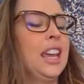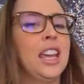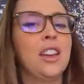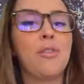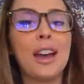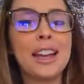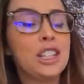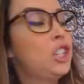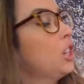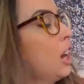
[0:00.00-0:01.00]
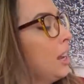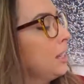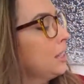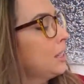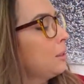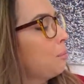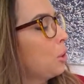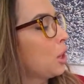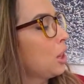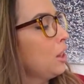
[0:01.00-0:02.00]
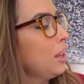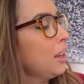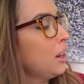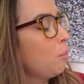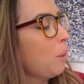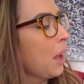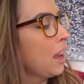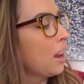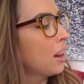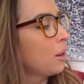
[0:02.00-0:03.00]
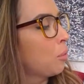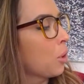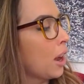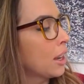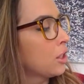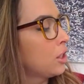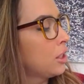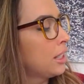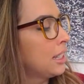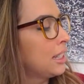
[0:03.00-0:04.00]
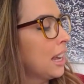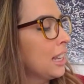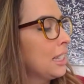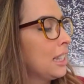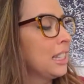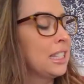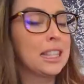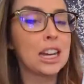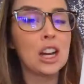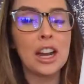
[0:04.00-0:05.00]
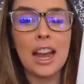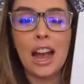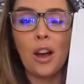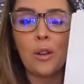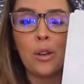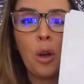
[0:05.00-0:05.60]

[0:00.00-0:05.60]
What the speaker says: If I just put a little paint on a brush to test this theory out,